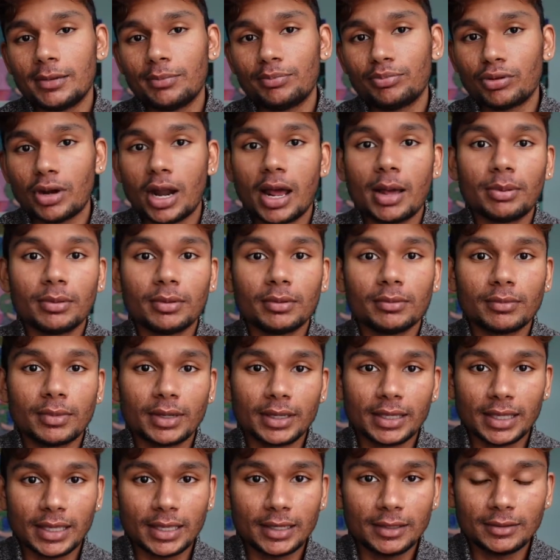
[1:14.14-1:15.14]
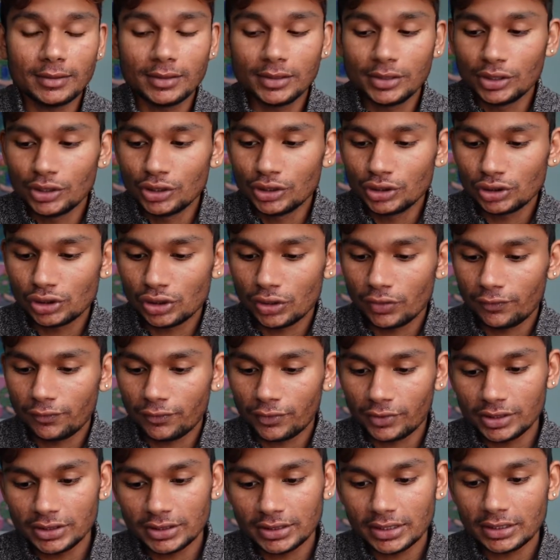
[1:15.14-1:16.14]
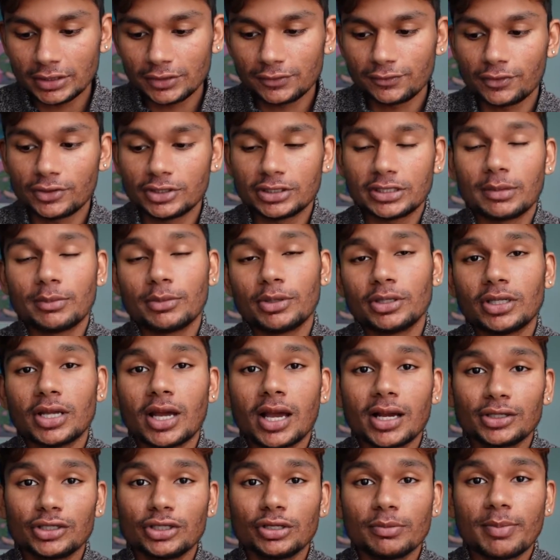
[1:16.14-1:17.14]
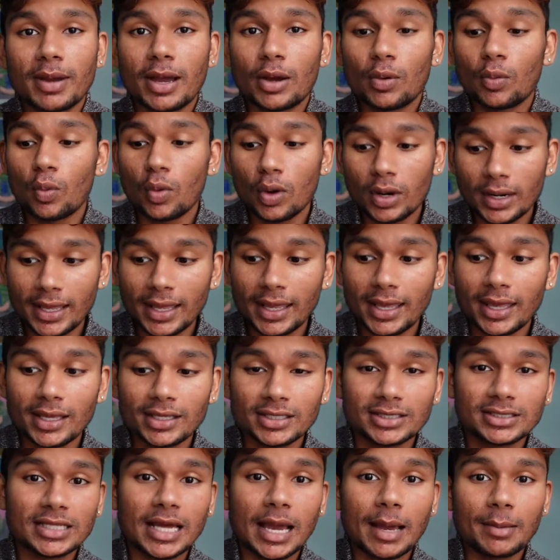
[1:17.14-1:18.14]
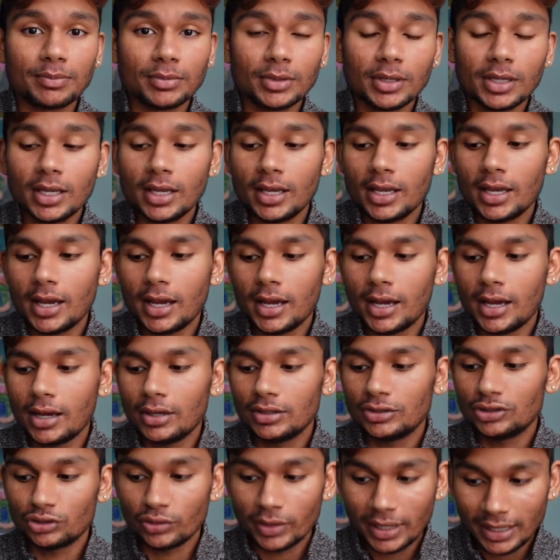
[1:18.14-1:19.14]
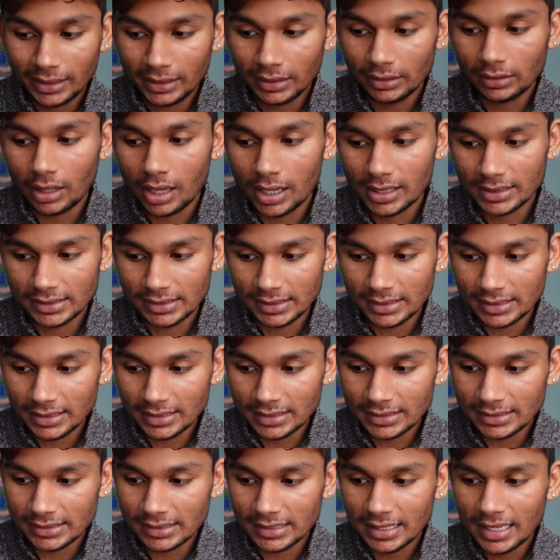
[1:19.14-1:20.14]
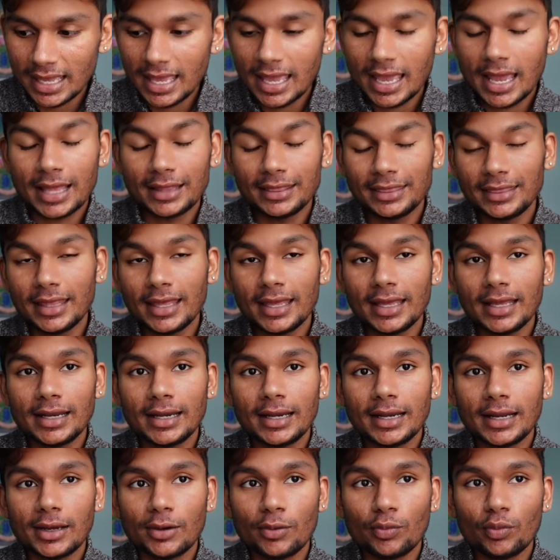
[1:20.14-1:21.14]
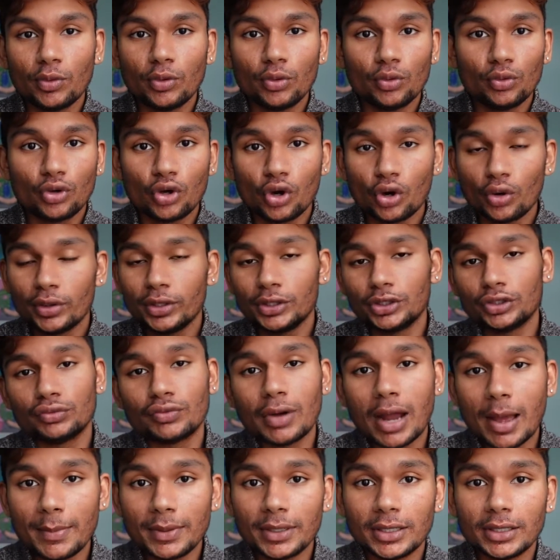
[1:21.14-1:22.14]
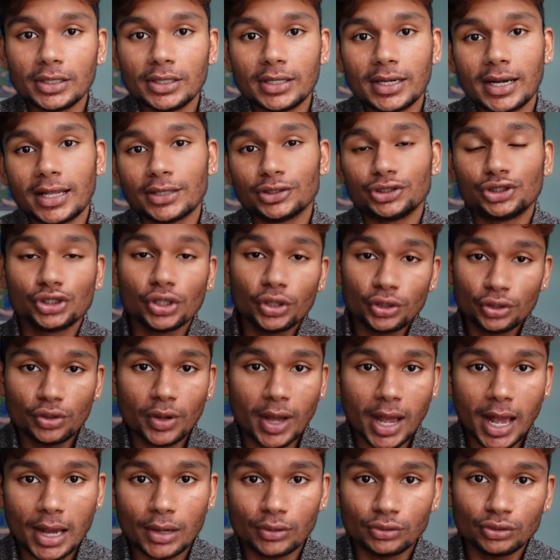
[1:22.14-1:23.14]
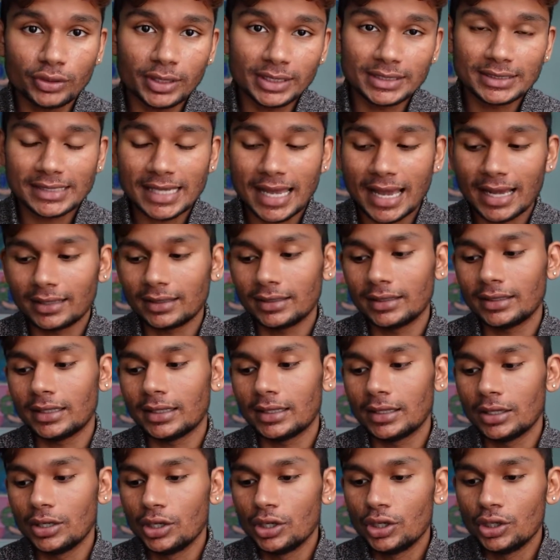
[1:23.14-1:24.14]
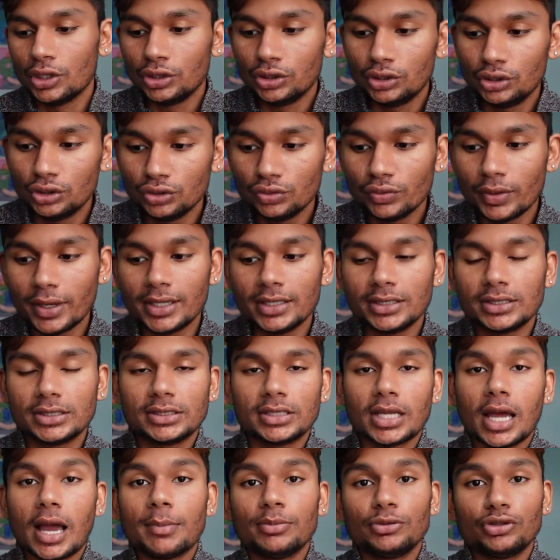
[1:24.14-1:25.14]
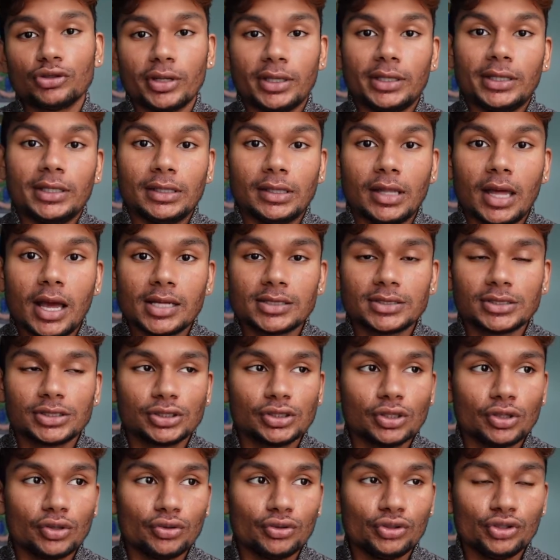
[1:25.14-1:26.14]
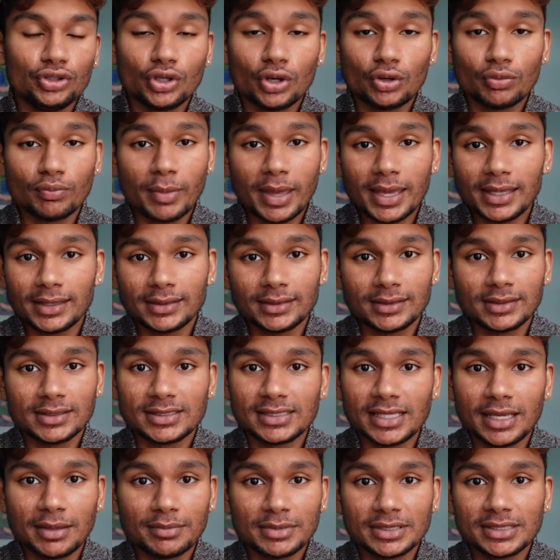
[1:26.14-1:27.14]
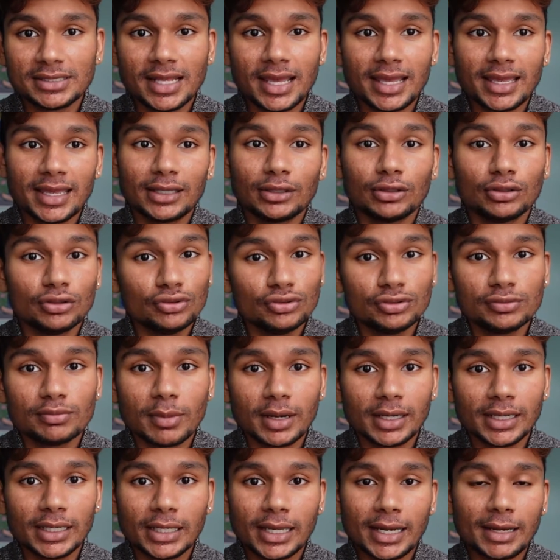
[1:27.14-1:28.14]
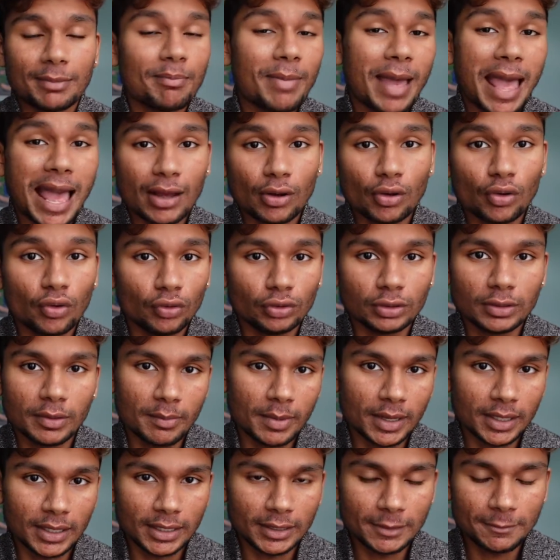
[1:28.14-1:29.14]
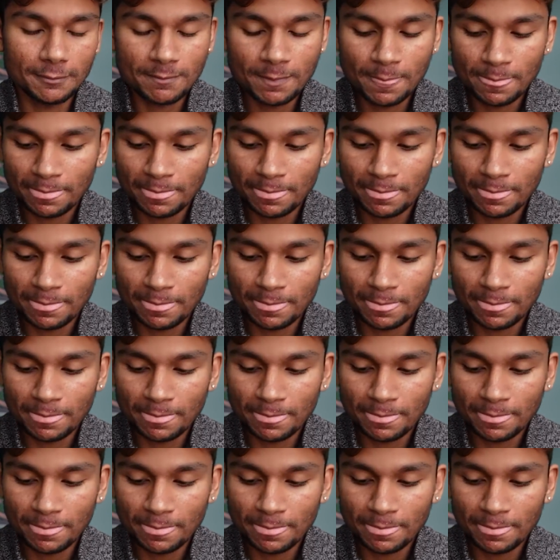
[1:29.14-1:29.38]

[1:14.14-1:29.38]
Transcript: problem again. So first things first, I'm going to talk to you about what a stop trailing loss is, and then we'll go into Robinhood, and I'll show you how to exactly do a stop trailing loss so you don't make the same mistake and lose money and back hold the money.